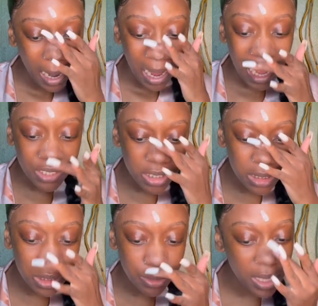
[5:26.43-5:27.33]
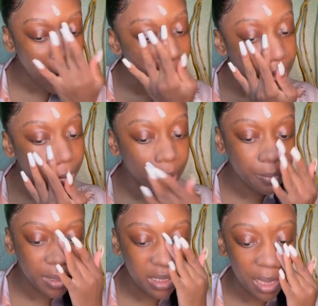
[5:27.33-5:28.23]
I just knew that I didn't want to
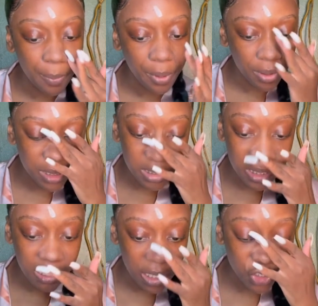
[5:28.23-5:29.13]
be that person that